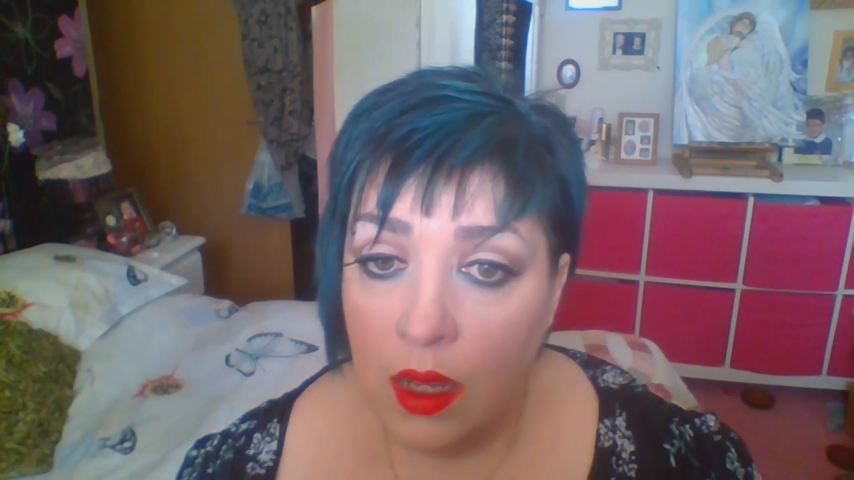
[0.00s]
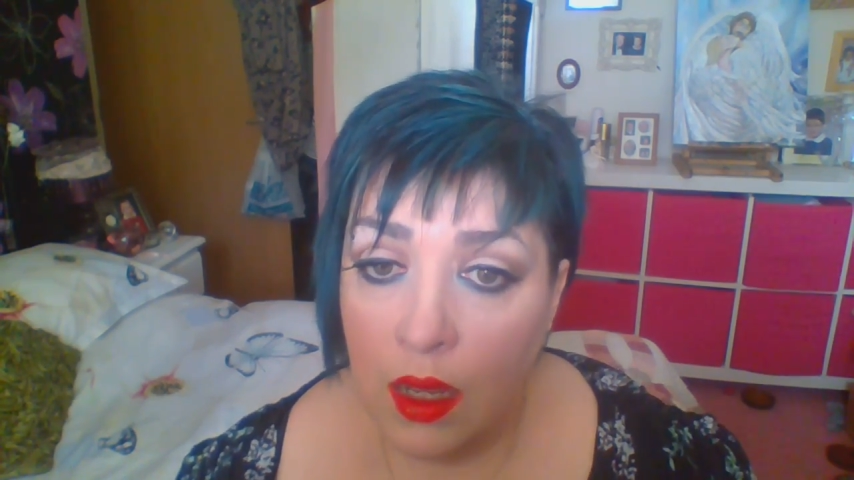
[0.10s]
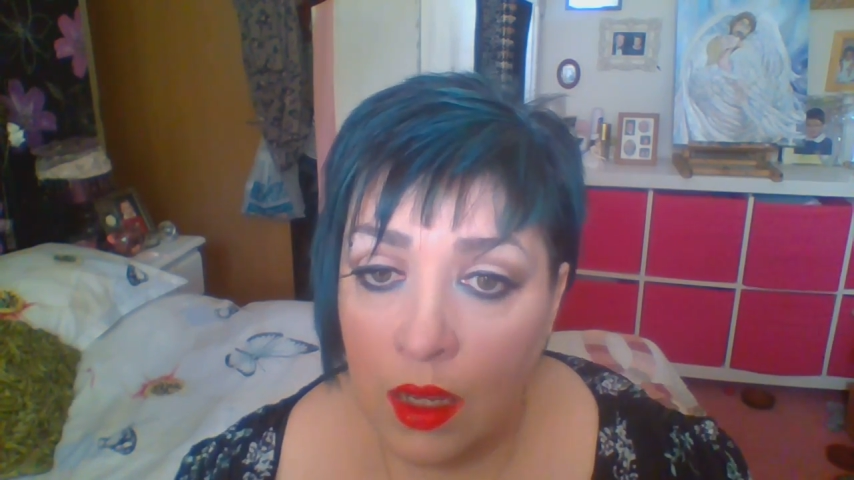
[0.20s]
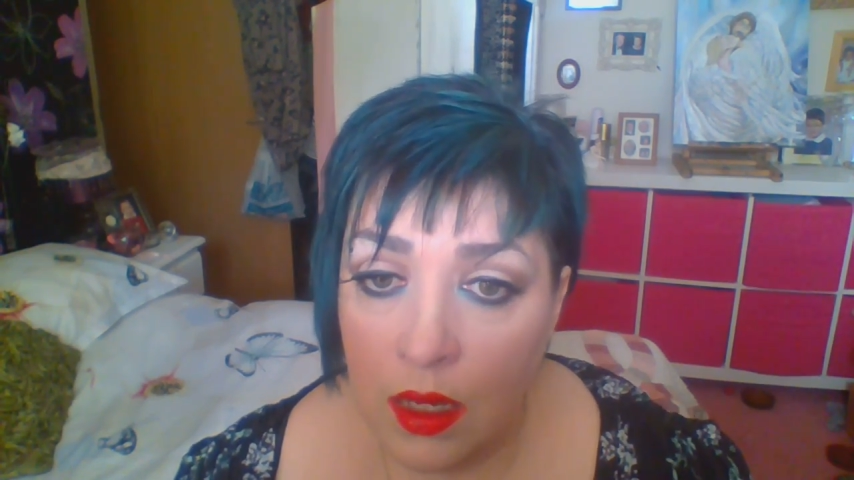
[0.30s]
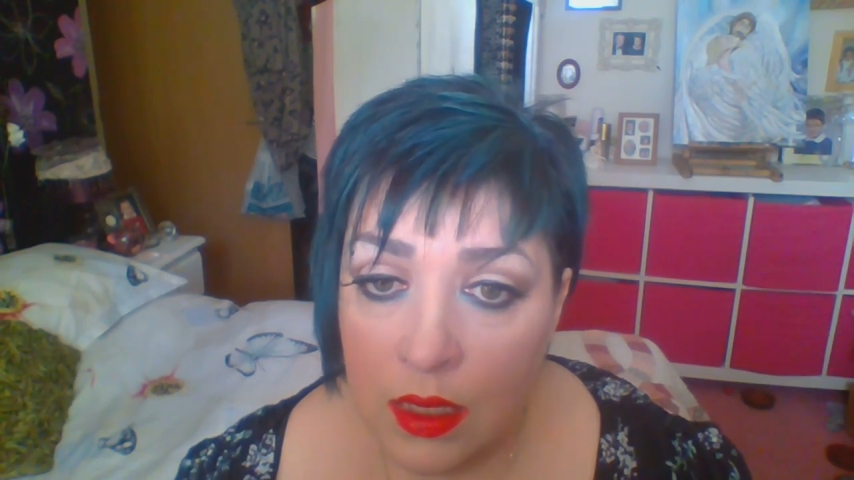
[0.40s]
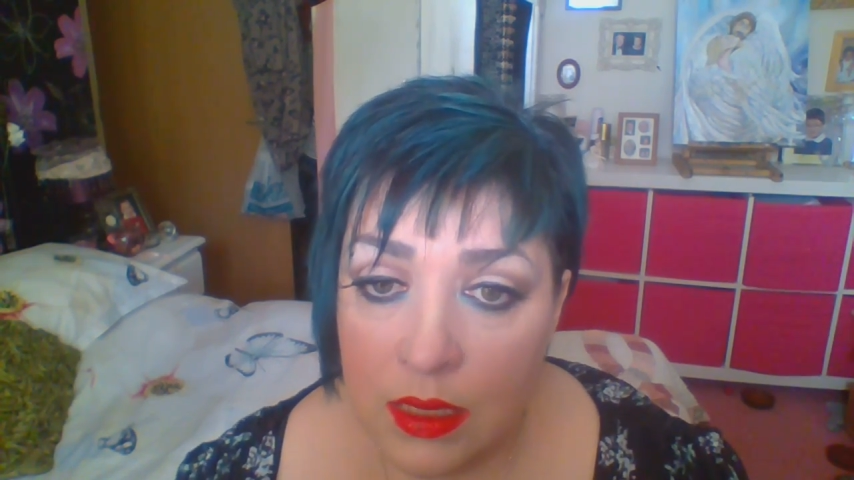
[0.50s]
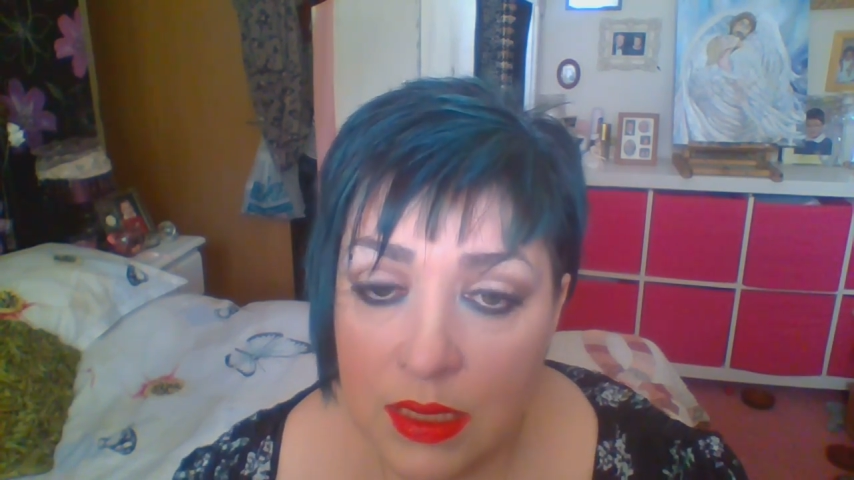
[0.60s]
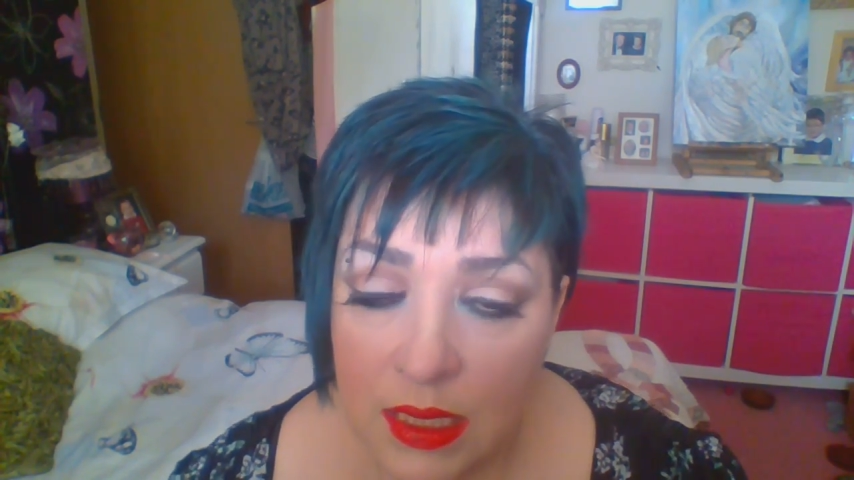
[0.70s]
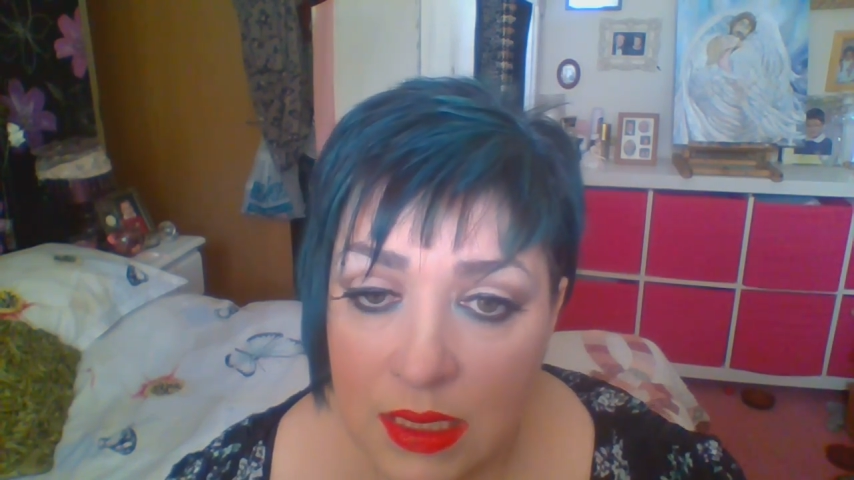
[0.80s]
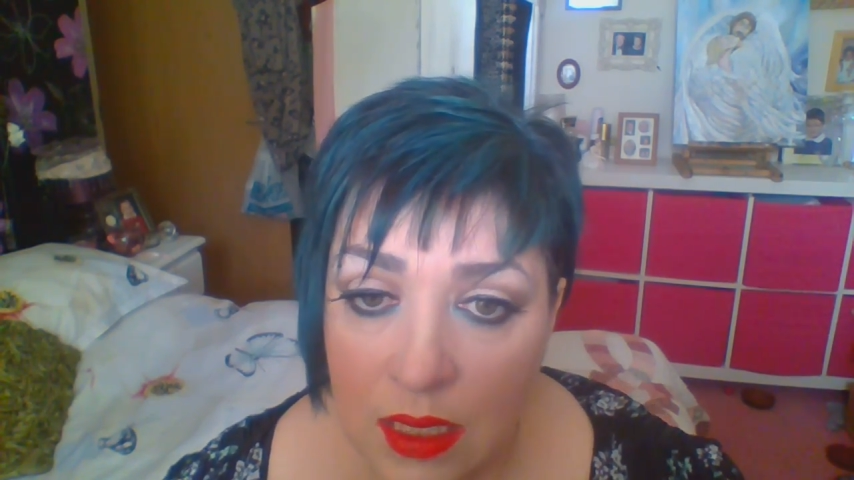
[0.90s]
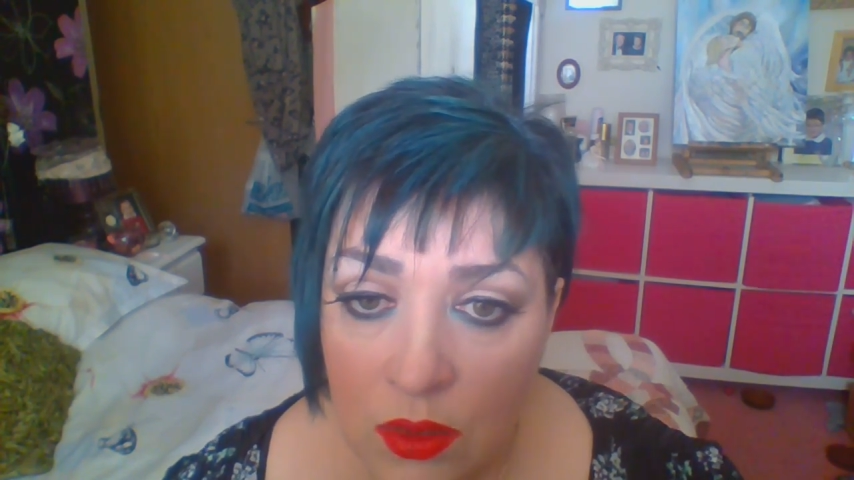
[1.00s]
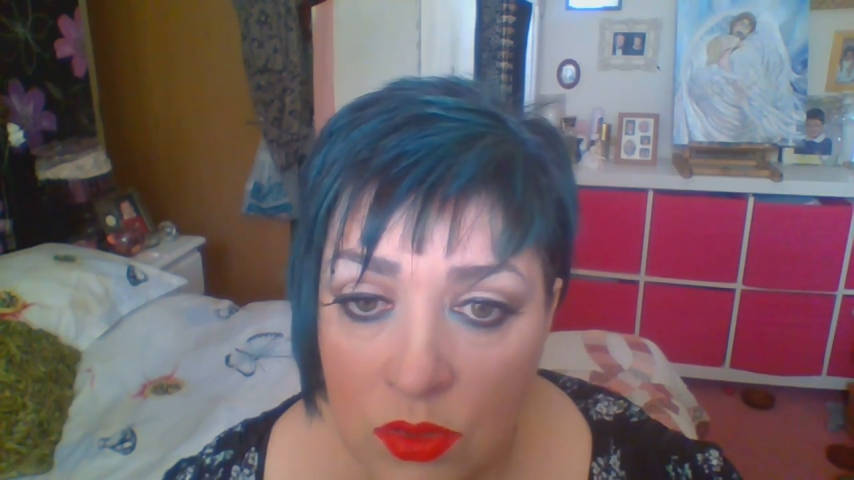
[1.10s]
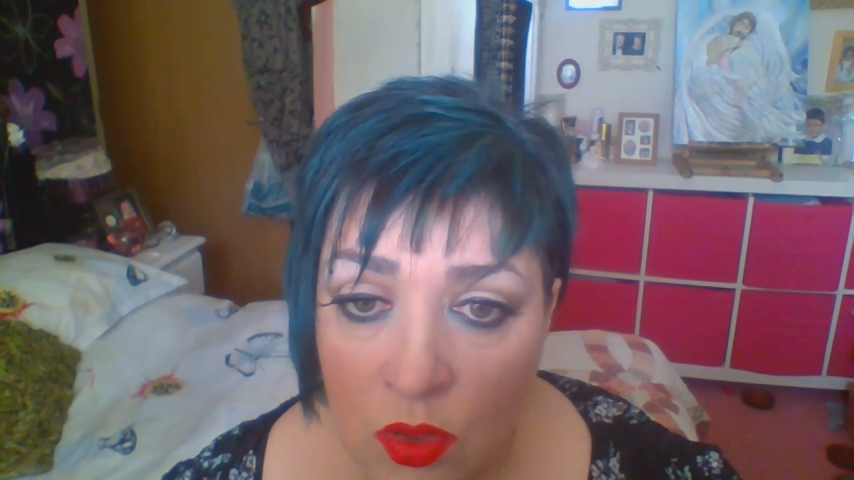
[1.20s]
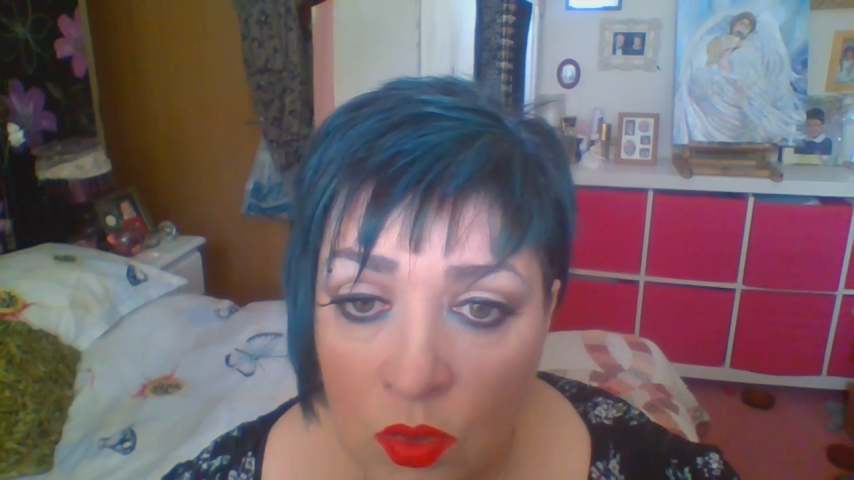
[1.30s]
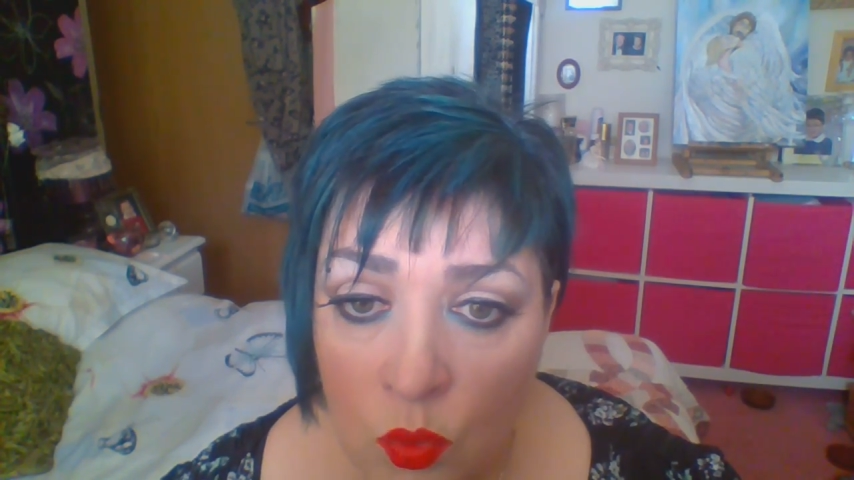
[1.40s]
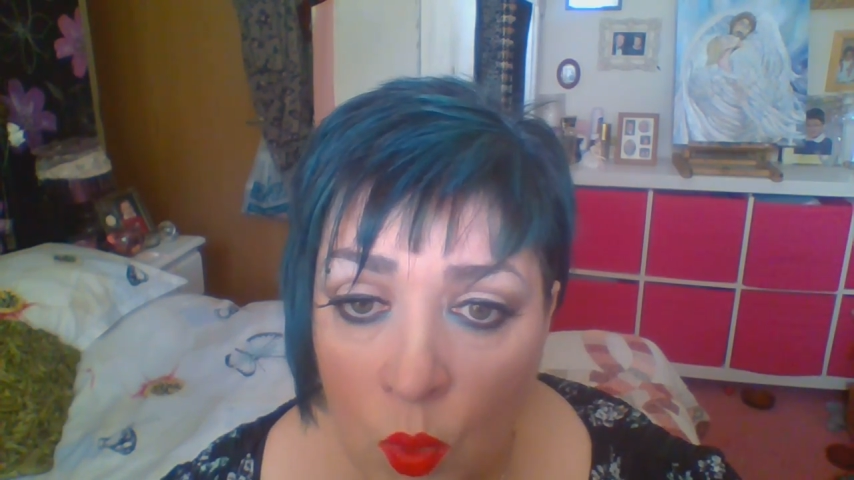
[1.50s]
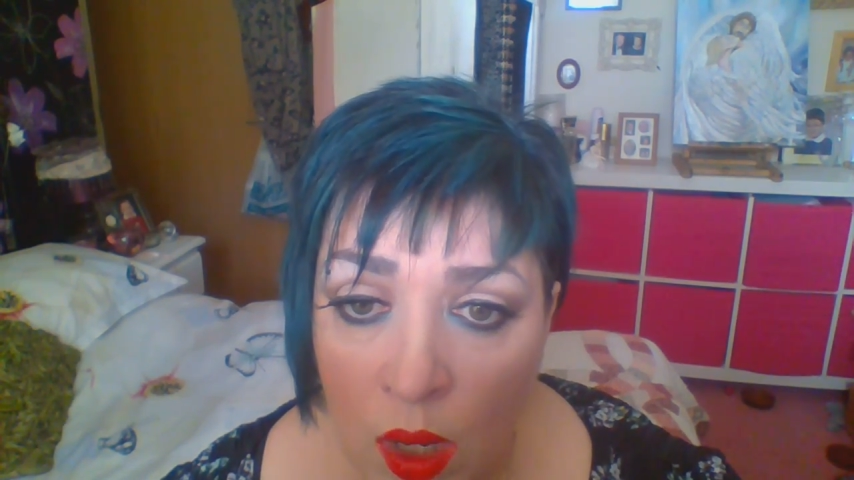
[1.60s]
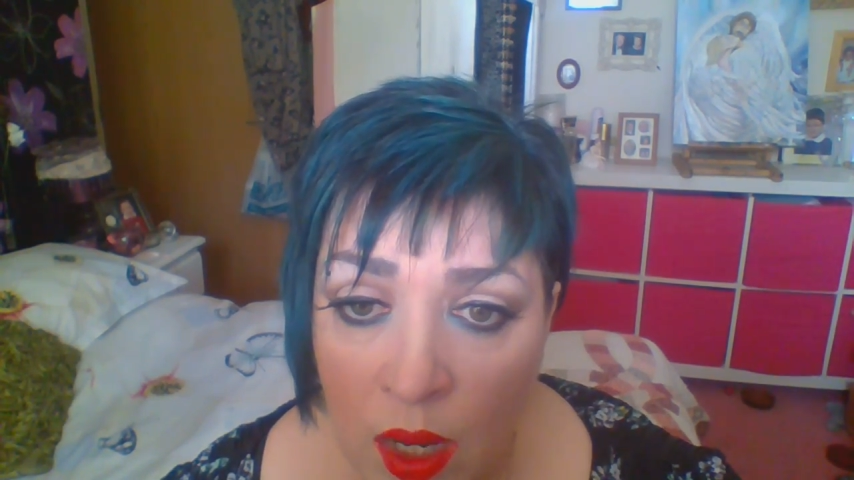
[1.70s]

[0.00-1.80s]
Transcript: And he goes on, well,